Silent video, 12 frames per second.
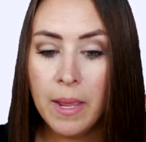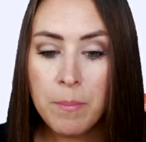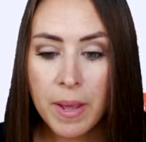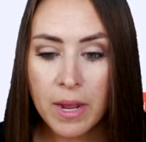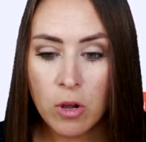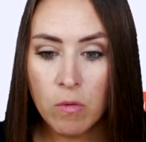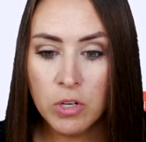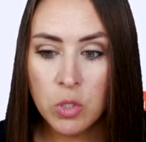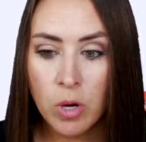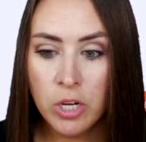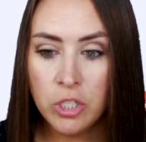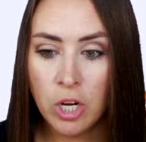head back over
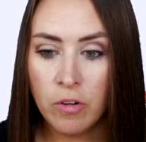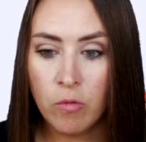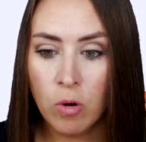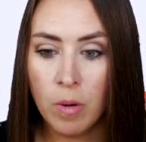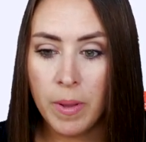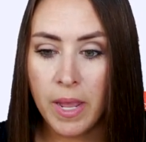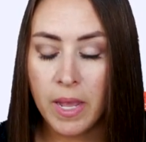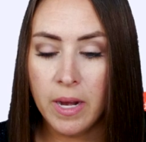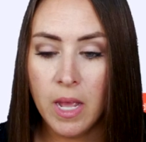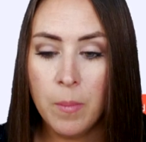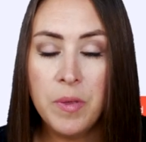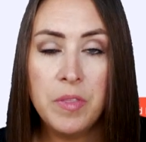to our Jotform, and
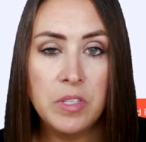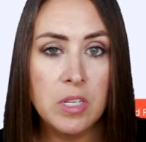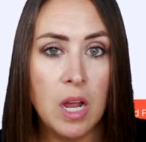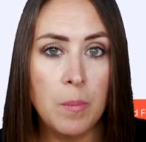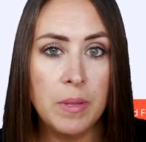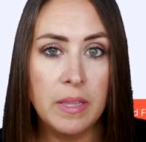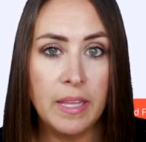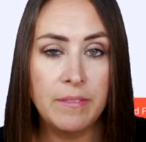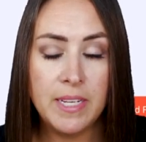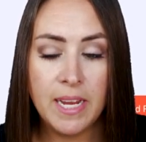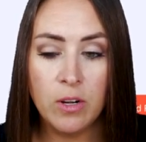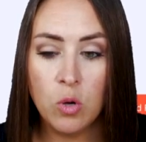up at the top
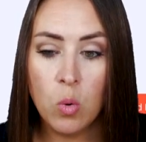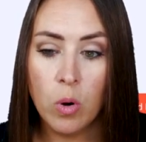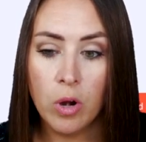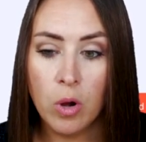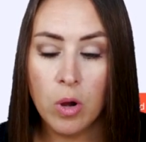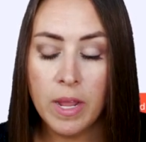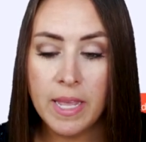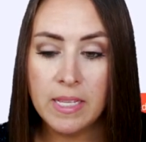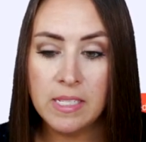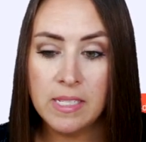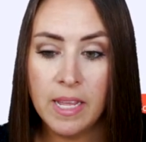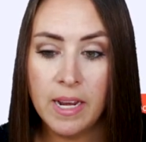left-hand corner,
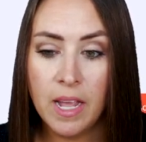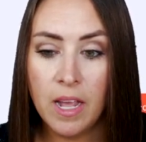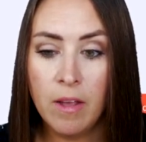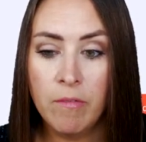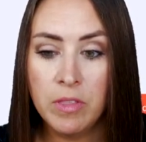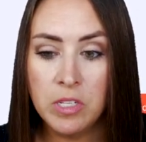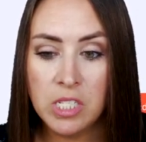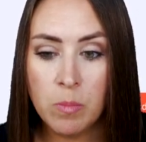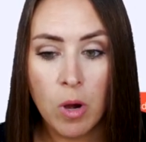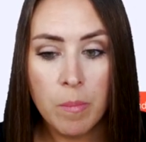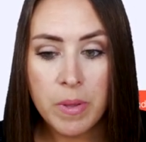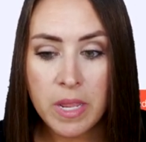instead of the
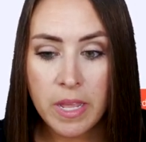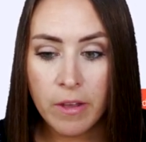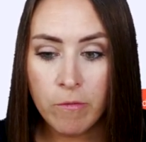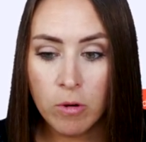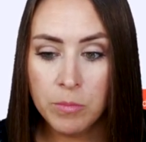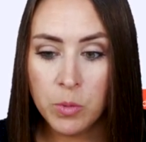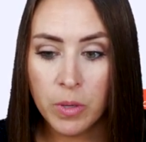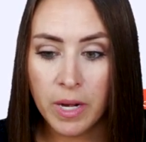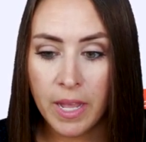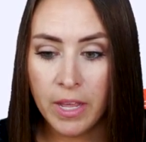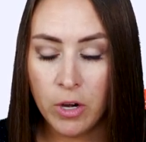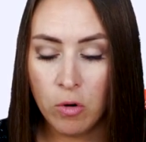smart P D F forms, we're gonna
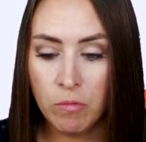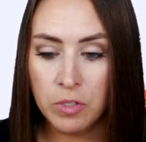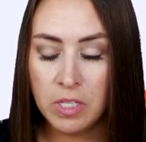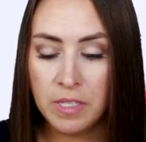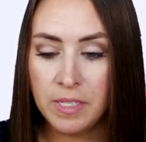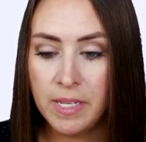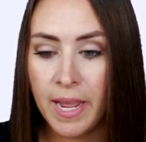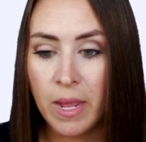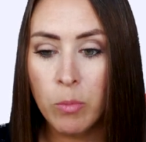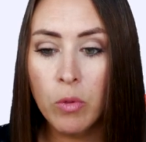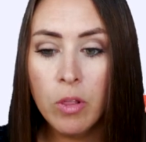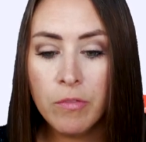head over to the
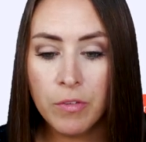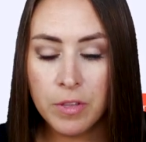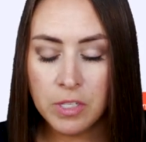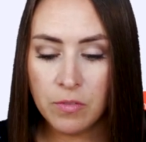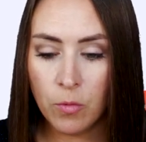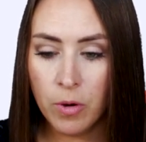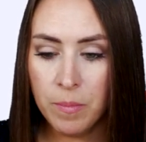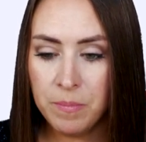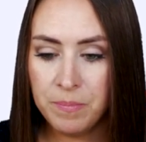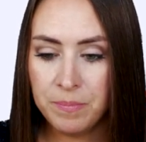table for this form.